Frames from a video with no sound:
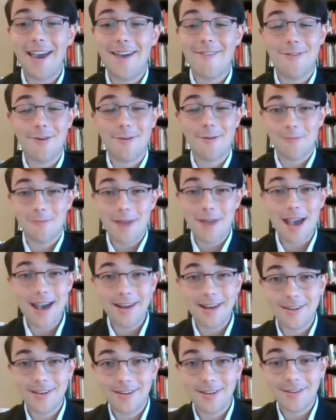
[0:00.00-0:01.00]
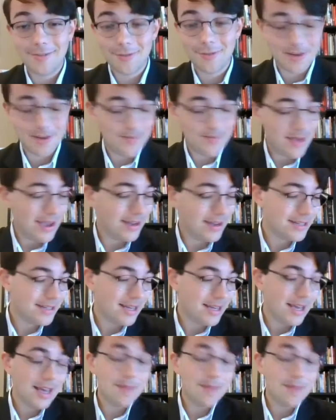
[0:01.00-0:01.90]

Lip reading: ever read for debate,